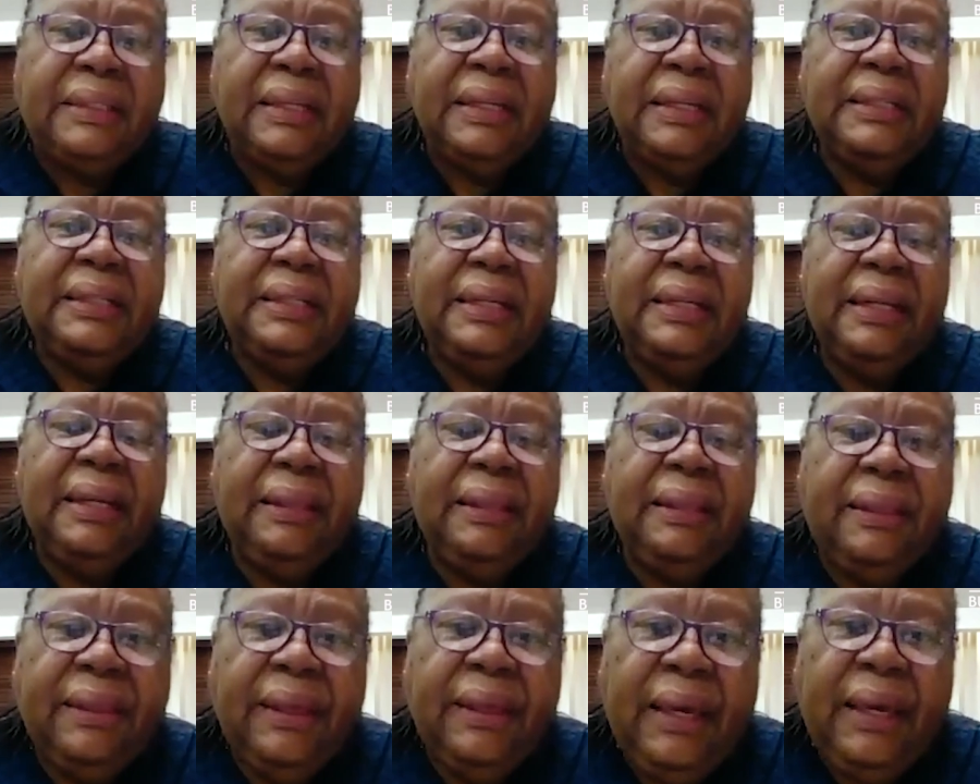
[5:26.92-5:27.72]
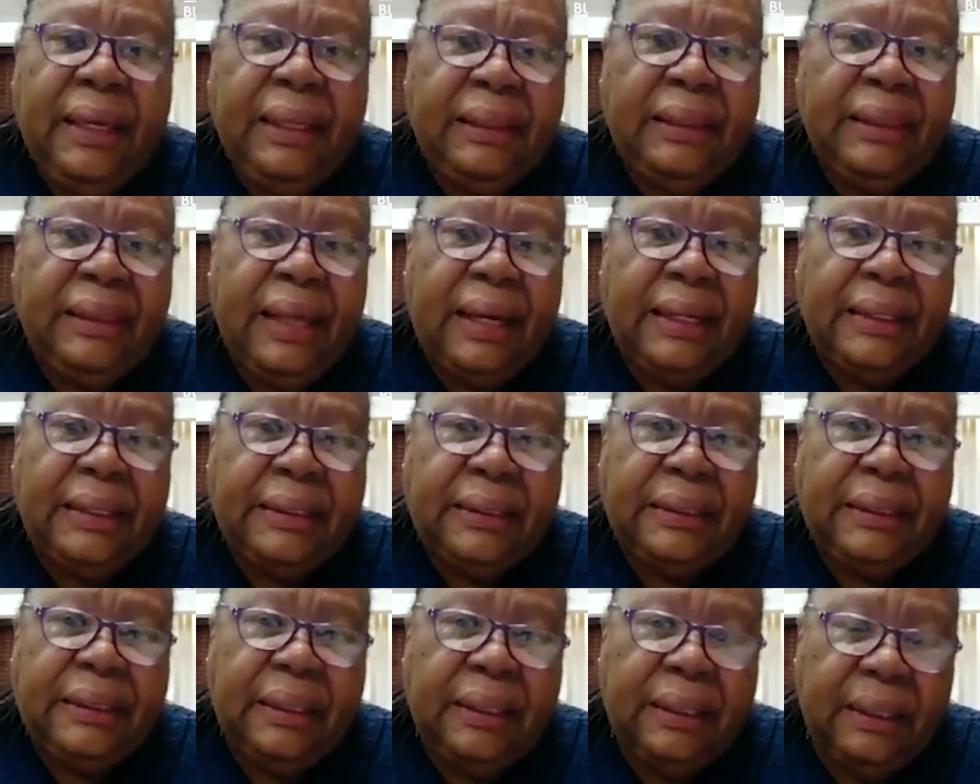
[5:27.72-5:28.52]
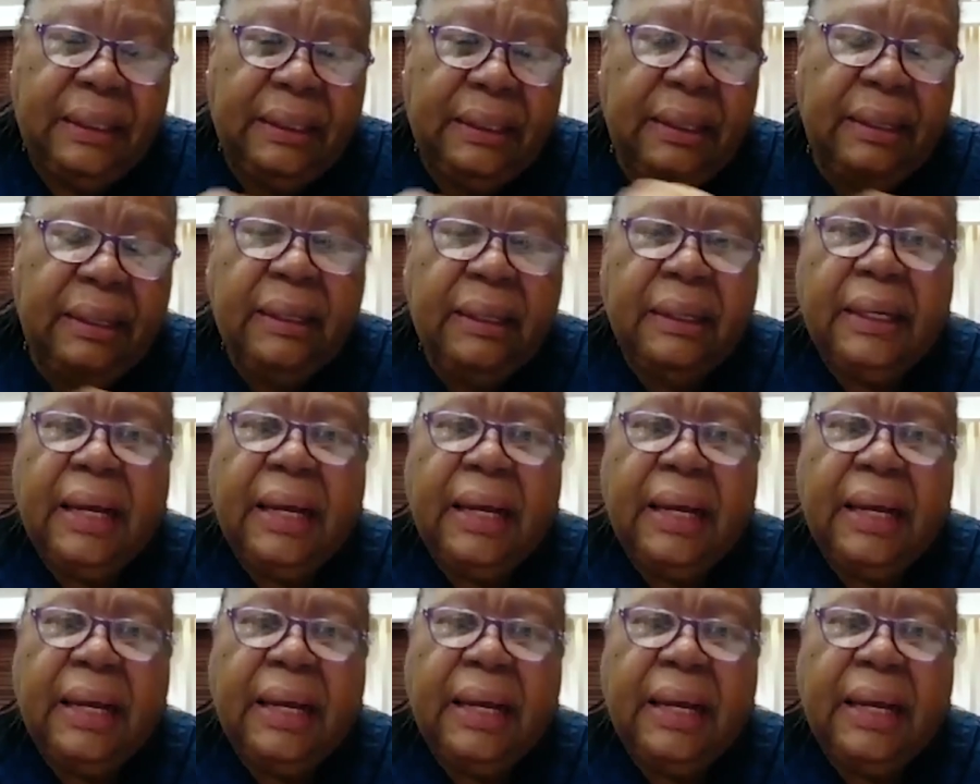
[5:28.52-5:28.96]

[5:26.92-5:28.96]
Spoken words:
certainly think that